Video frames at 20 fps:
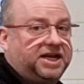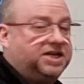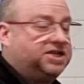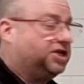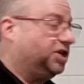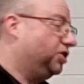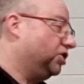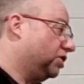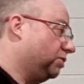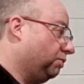
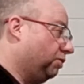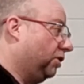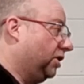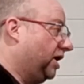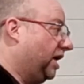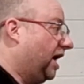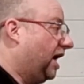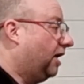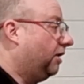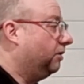easy, just pull it
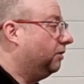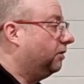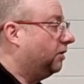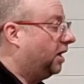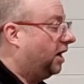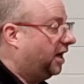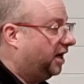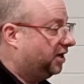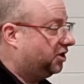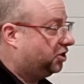out
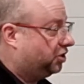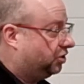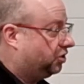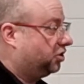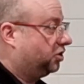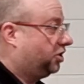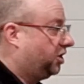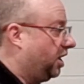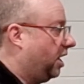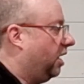and it should
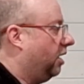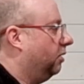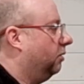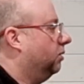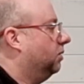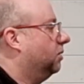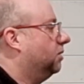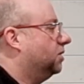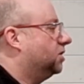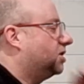just go.
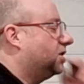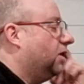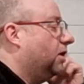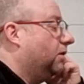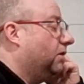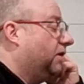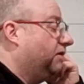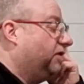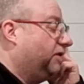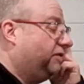So
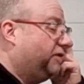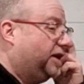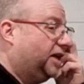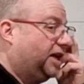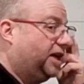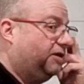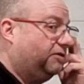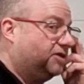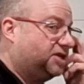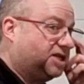if you feel
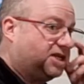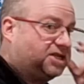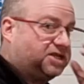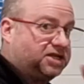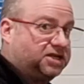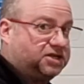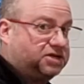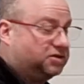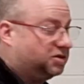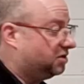any
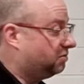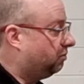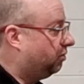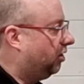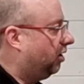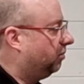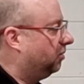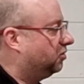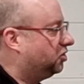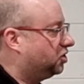resistance or there's a
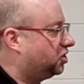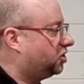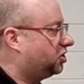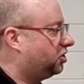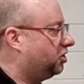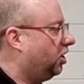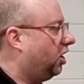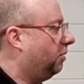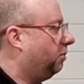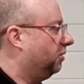problem, just
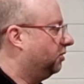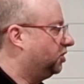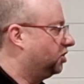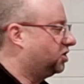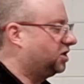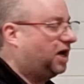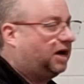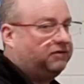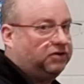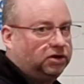stop and
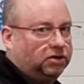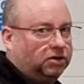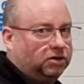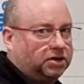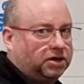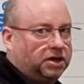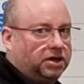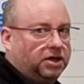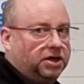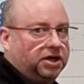just have a look,
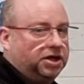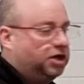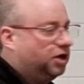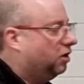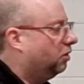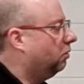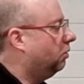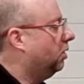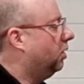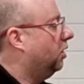
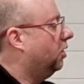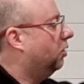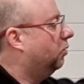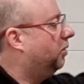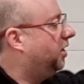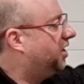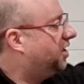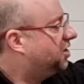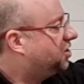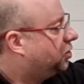
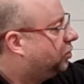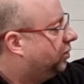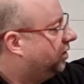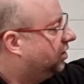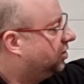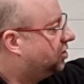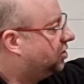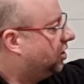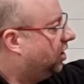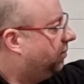where this quill
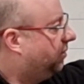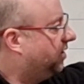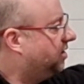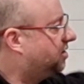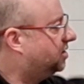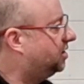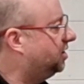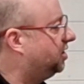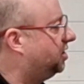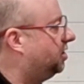stop is
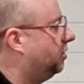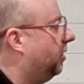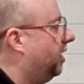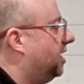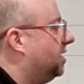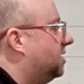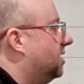situated.